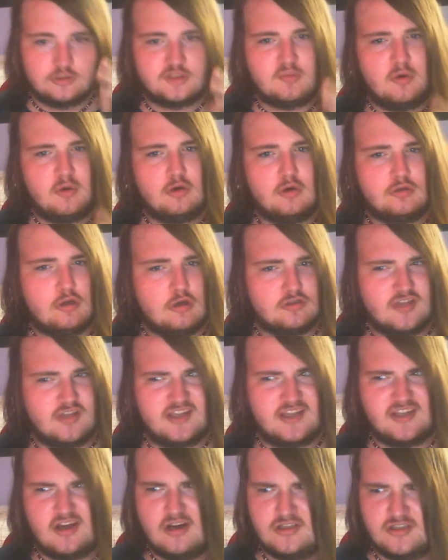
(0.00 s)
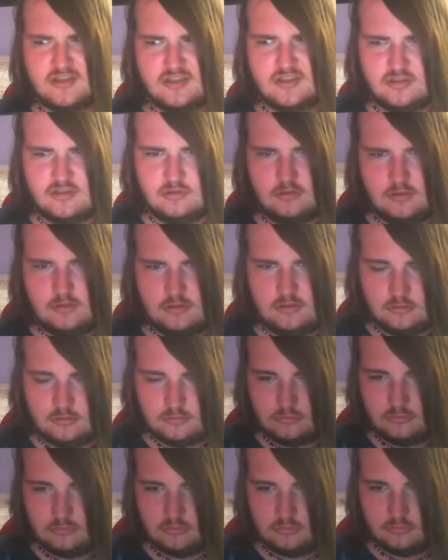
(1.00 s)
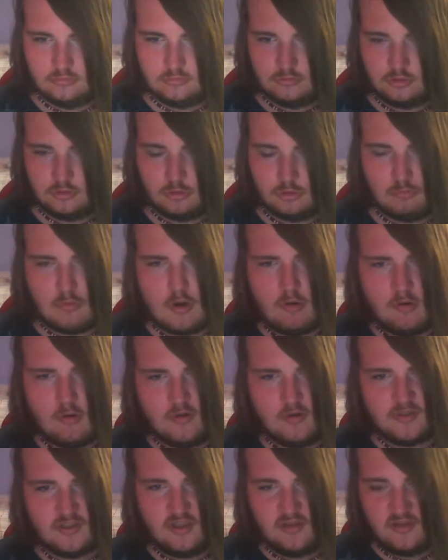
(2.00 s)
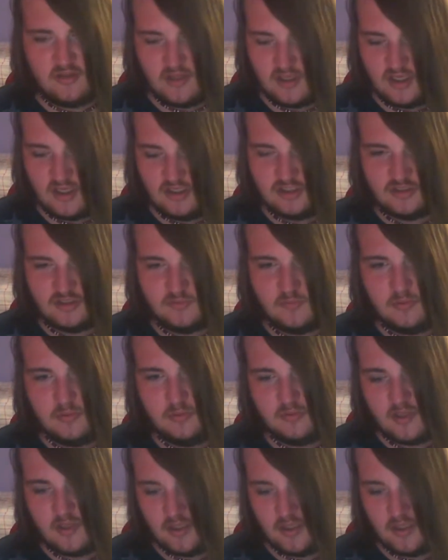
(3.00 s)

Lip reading: small dogs like dachshunds or chihuahuas, anything. You can just